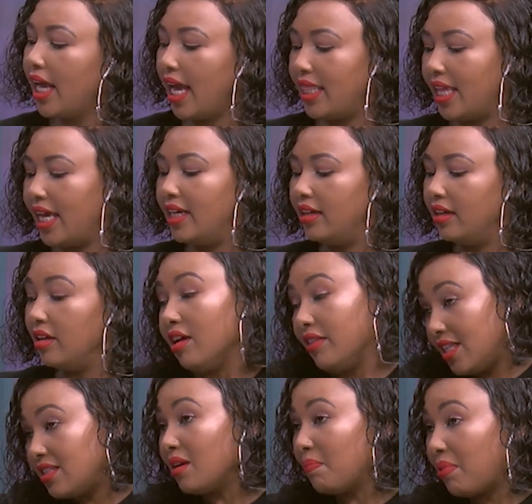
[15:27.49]
And then
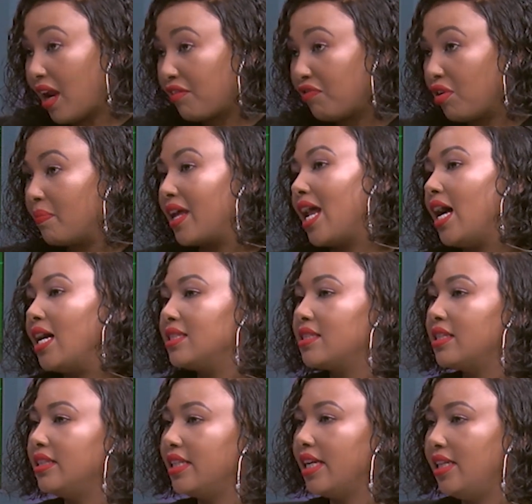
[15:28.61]
there's a platform that has
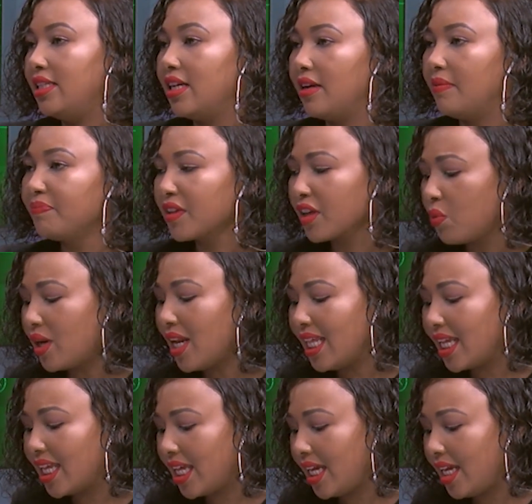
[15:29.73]
data. What are the
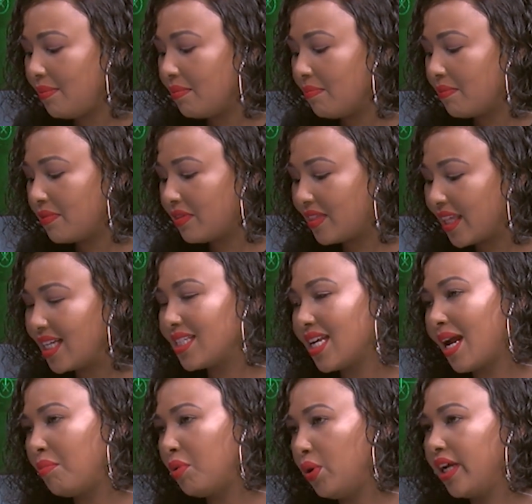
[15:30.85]
key things that
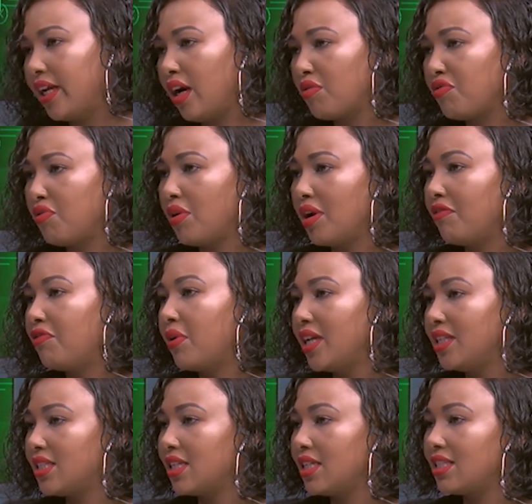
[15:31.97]
I'm looking out for? If, for
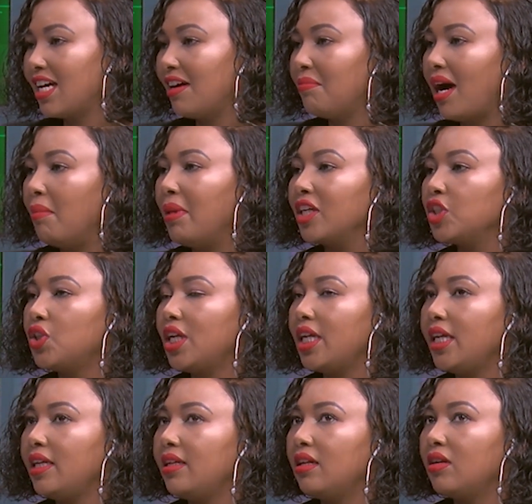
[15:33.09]
instance, I'm
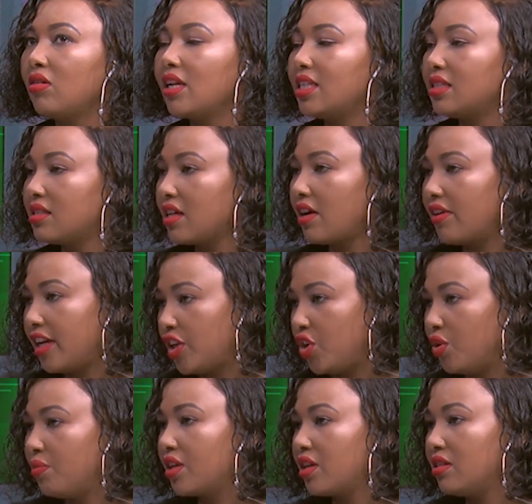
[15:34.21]
actually not necessarily new,
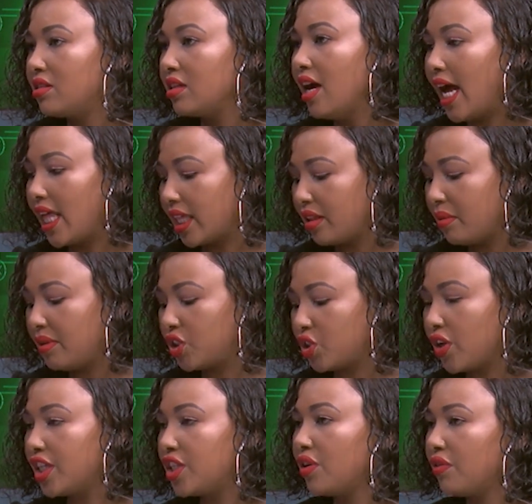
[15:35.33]
because I think the
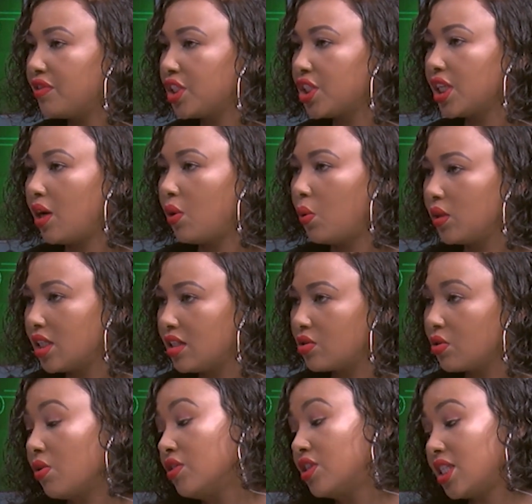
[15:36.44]
majority of the shareholders
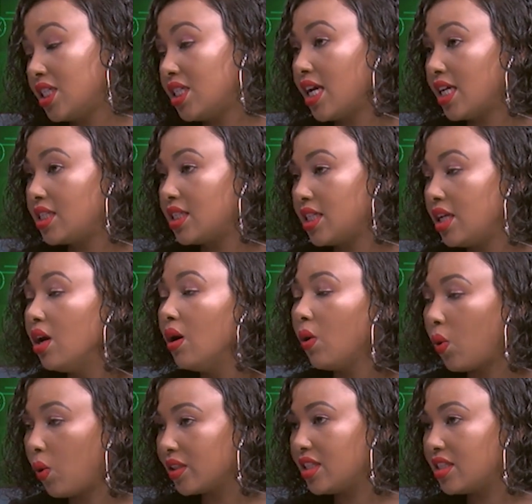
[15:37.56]
or CDSC
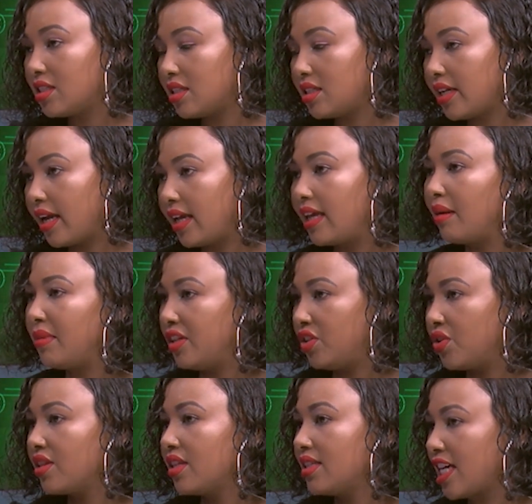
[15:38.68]
holders today came in
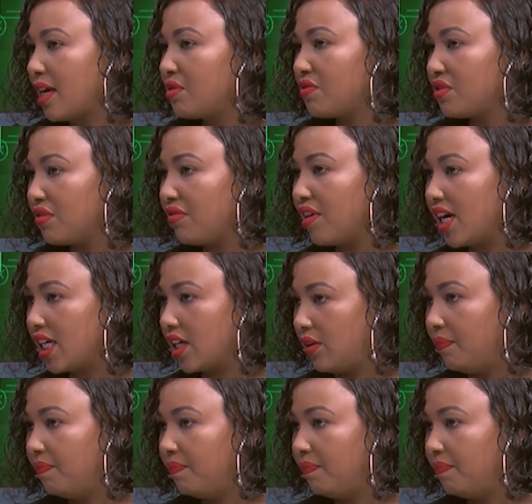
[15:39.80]
during the times of Safaricom.